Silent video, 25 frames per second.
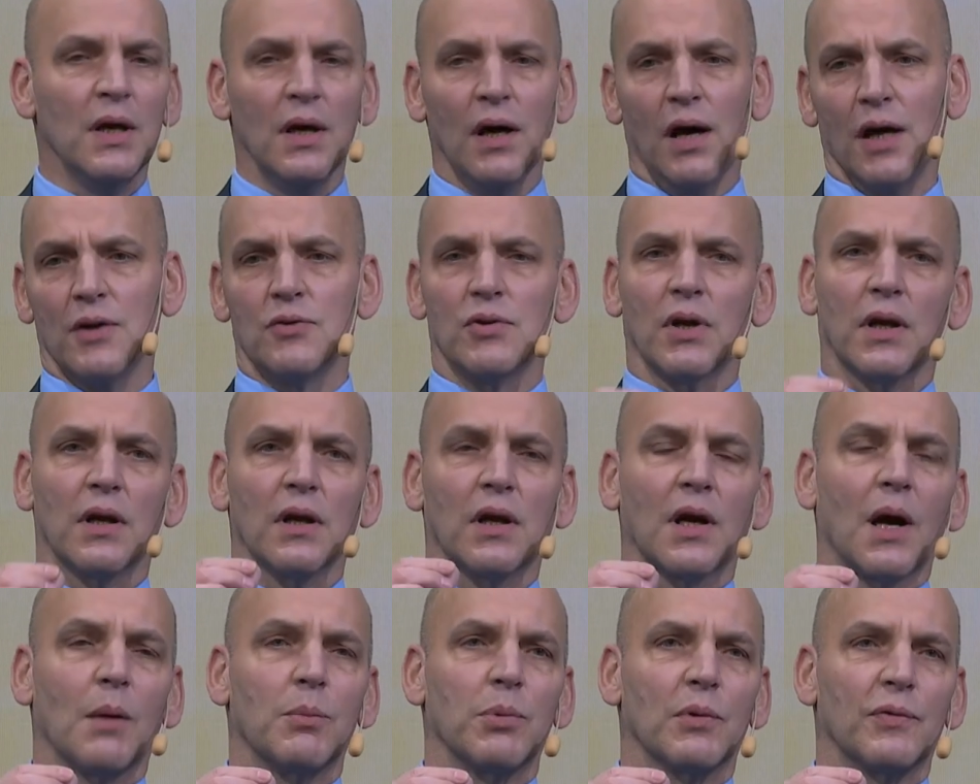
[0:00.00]
I drink a
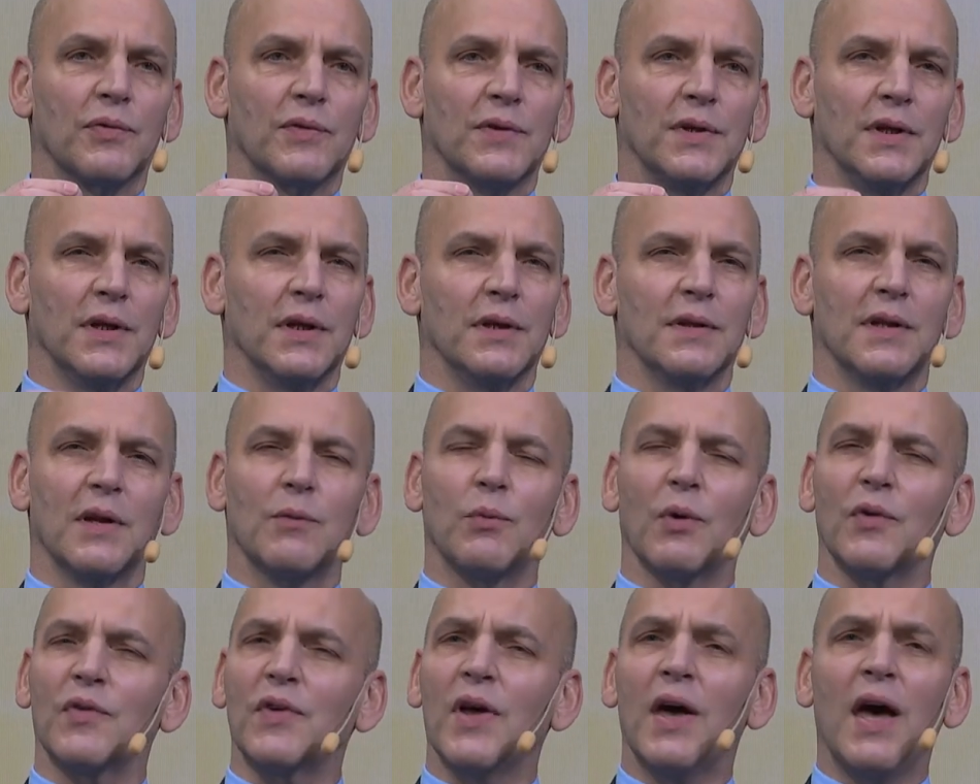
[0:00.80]
cup of tea, and that
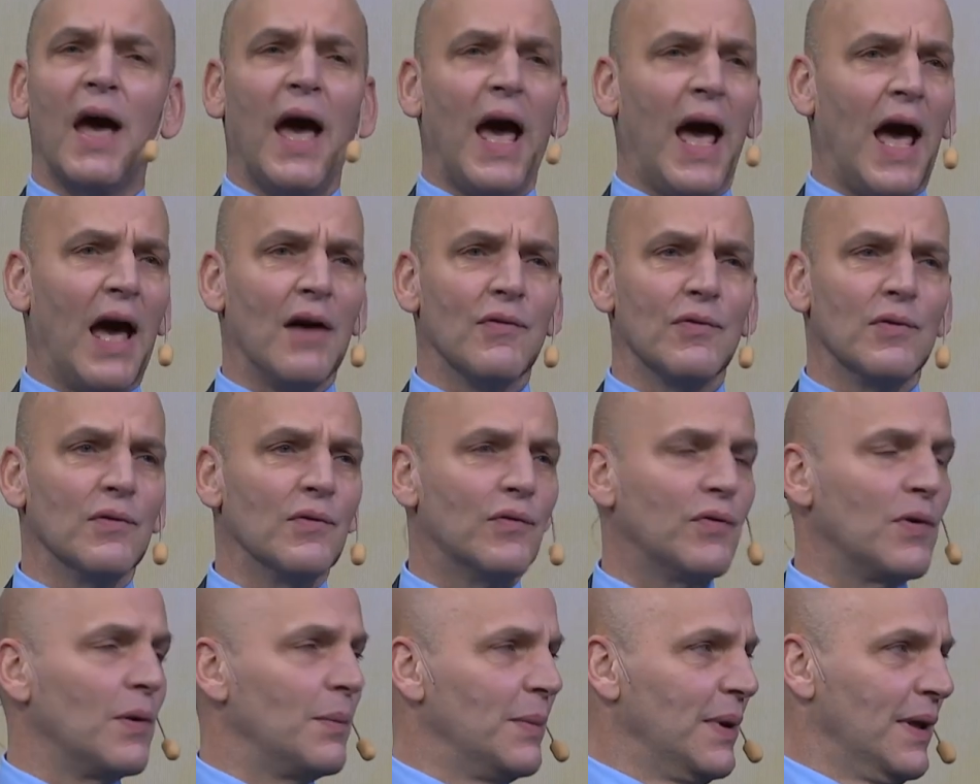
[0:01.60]
was heaven
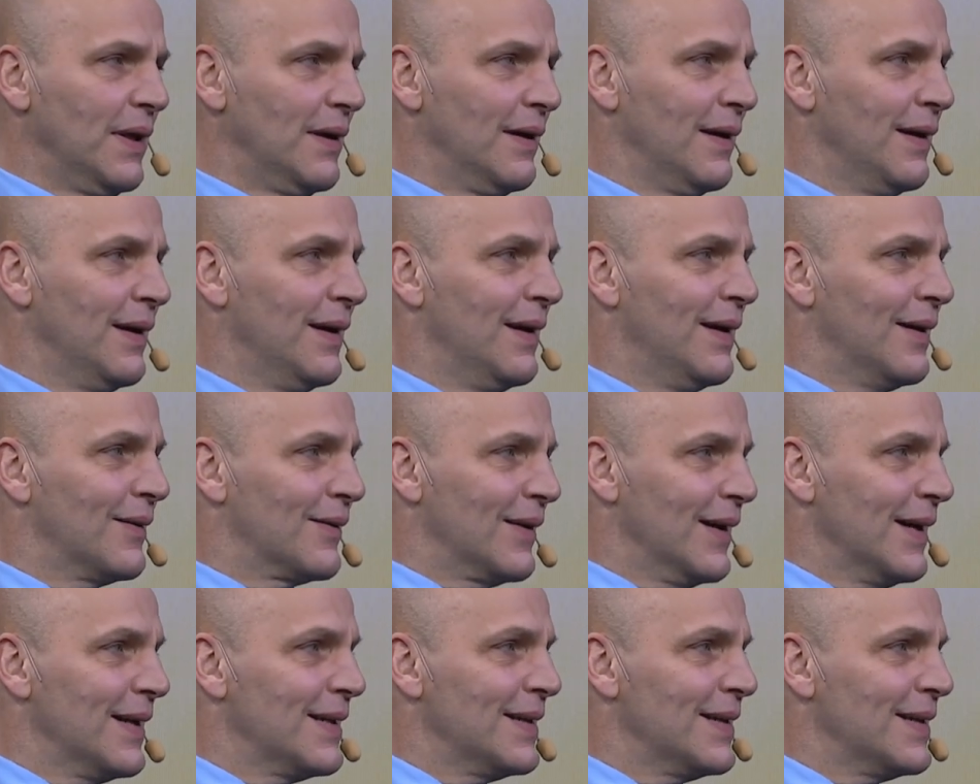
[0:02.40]
for me, right?